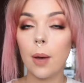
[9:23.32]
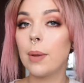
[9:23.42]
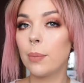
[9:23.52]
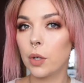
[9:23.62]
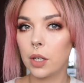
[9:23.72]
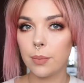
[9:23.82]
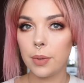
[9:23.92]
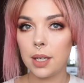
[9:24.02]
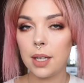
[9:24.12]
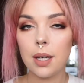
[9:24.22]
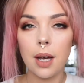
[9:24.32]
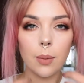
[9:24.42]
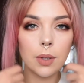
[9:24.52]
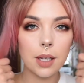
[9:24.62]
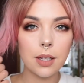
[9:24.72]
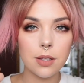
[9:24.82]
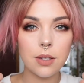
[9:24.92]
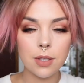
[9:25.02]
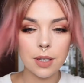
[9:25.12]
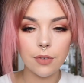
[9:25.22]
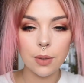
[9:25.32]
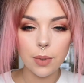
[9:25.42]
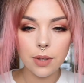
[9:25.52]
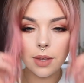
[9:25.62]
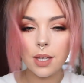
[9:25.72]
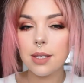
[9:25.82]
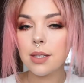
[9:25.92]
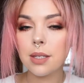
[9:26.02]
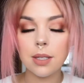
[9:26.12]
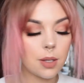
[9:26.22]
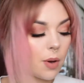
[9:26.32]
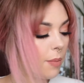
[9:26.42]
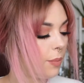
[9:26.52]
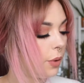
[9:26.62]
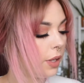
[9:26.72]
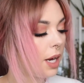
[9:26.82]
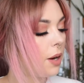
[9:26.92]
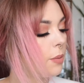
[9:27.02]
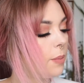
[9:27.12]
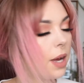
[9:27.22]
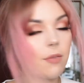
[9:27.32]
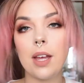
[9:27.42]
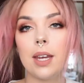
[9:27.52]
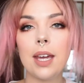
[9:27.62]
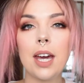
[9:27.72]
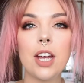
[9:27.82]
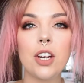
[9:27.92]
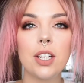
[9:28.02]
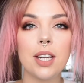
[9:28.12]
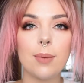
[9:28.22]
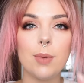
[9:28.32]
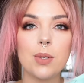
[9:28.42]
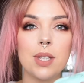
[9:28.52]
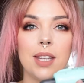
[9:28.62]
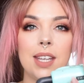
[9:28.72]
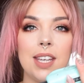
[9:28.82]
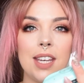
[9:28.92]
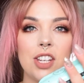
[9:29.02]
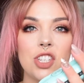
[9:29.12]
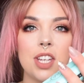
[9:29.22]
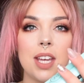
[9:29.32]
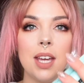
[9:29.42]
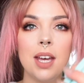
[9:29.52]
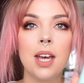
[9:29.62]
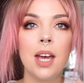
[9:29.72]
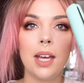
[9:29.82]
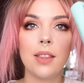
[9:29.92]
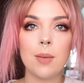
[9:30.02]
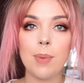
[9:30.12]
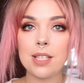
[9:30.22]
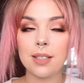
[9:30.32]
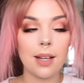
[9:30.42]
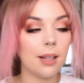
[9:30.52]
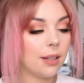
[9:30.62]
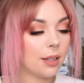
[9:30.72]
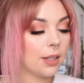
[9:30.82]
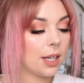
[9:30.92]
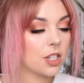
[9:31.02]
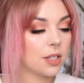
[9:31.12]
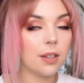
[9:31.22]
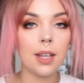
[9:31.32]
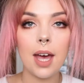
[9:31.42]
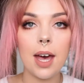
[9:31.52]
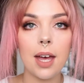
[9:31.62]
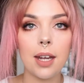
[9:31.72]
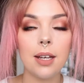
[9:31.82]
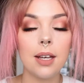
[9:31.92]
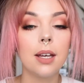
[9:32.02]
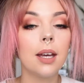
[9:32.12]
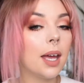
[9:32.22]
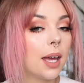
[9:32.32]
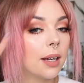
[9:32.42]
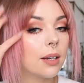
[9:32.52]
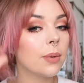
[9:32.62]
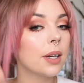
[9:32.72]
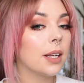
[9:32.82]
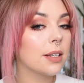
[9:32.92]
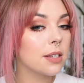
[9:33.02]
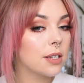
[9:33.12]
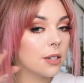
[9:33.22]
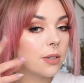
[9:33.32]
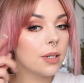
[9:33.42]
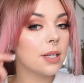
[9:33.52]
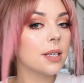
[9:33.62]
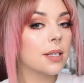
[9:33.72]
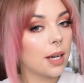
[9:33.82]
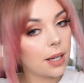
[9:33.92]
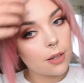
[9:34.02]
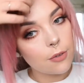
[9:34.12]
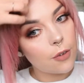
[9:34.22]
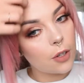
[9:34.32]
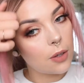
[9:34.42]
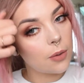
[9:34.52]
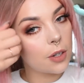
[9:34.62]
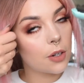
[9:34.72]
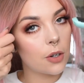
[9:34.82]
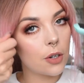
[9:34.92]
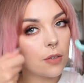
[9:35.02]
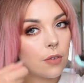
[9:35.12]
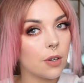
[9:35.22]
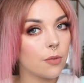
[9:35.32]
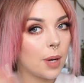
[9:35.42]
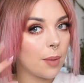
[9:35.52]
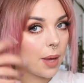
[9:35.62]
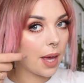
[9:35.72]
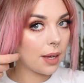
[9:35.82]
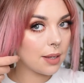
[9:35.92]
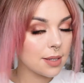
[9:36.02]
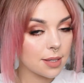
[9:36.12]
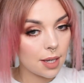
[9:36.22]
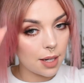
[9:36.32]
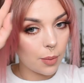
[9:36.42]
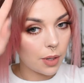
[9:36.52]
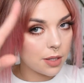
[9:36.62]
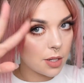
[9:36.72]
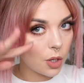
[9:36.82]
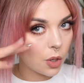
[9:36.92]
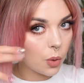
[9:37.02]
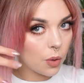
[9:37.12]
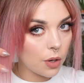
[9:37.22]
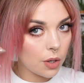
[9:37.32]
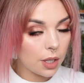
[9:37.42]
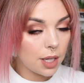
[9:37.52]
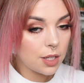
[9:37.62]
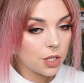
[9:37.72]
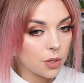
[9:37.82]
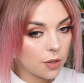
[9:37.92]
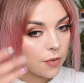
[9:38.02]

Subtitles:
a bit more complete, I would like to do something with this. So I'm pulling out my flattening iron and I'm using the GHD in the pastel collection that they had. And what I like to do is kind of follow the curve of my bangs, and I want it to go into the